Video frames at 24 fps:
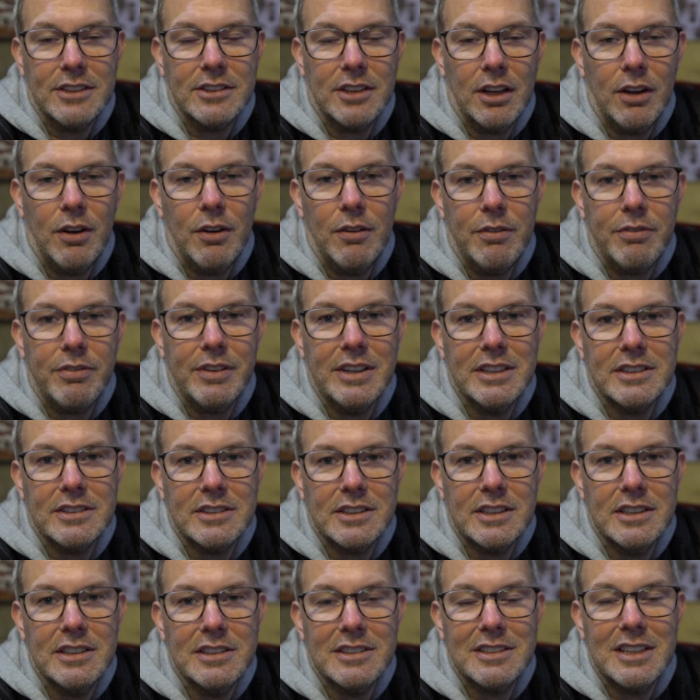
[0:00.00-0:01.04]
So for
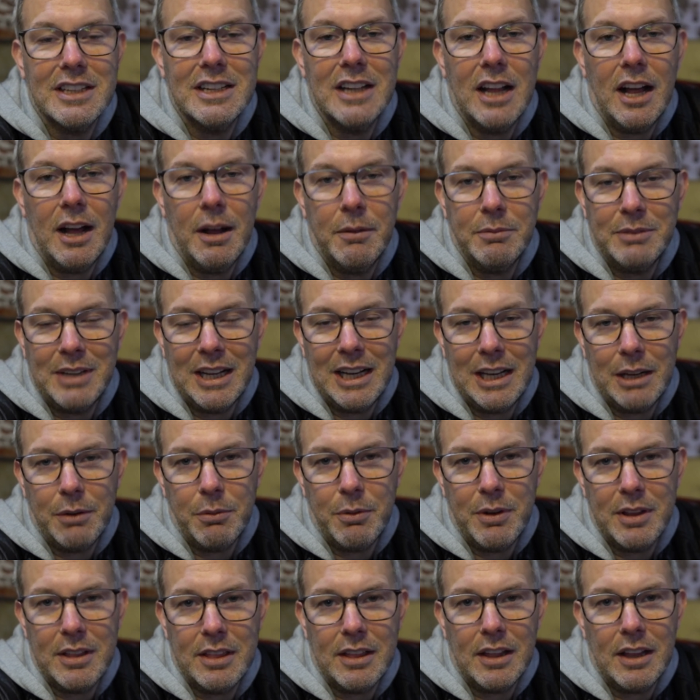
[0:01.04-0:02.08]
instance, I'm dealing
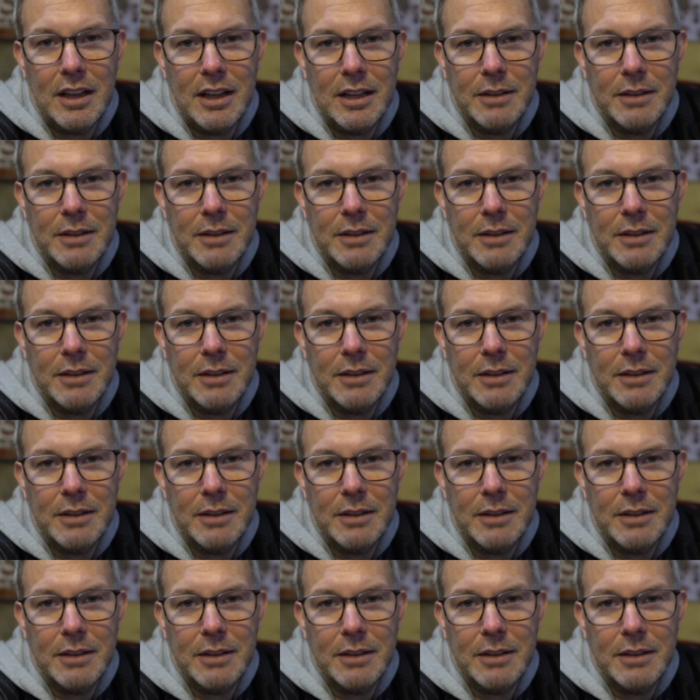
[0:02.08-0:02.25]
with